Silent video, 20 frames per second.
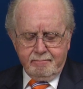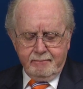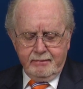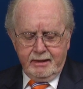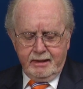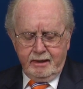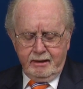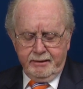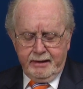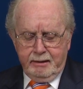
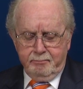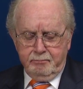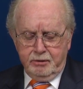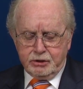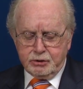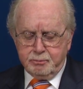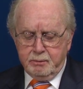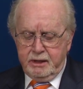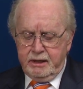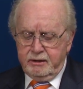Now, that
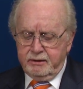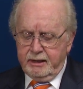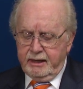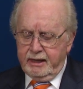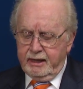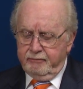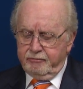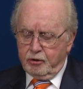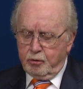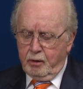must mean they
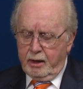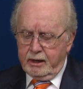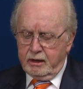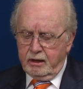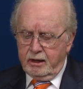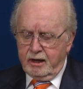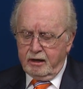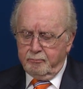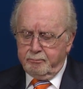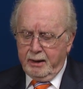have quite
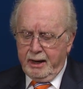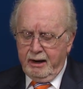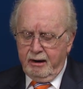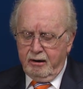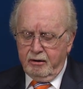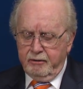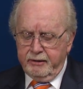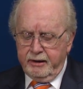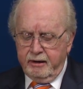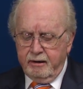a lot of
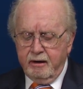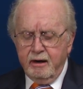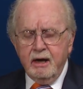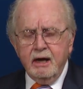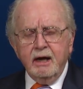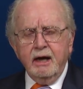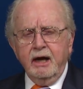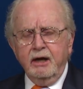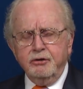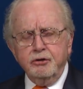power there,
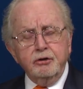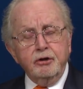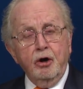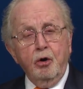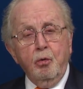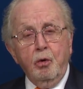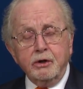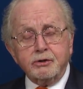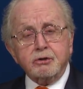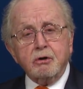and you
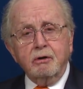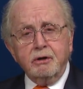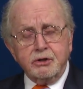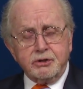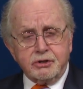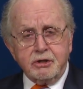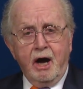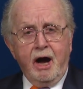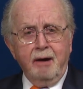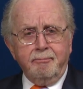know what's going to
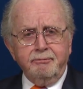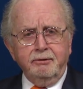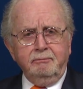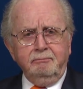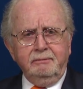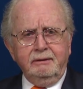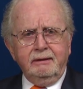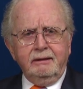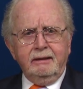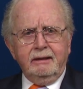stop
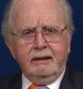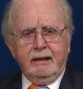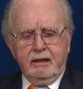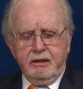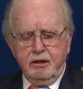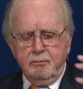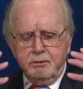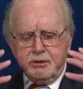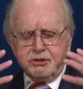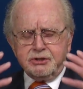them?
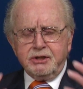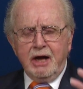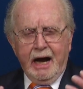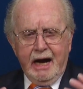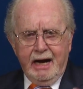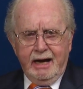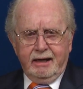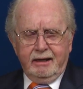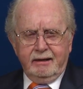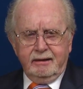The
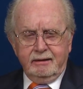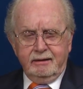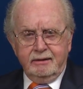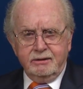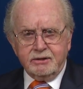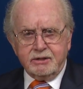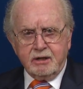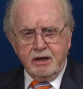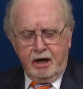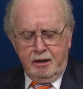Messiah
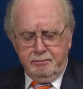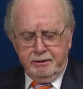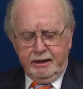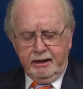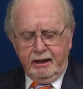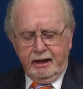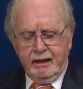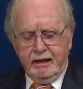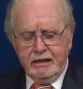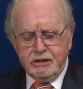is
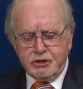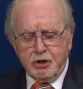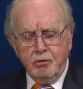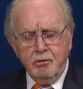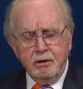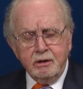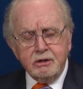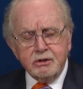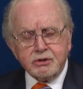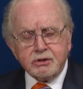coming, and he's
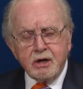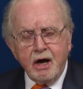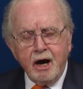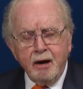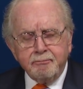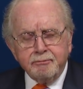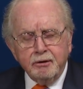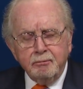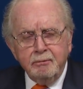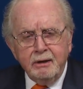going to
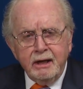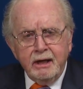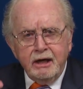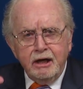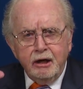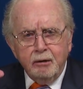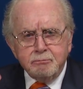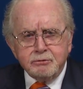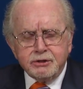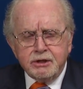stop them
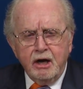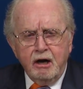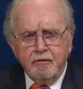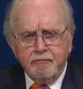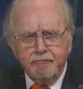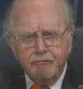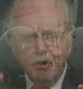himself.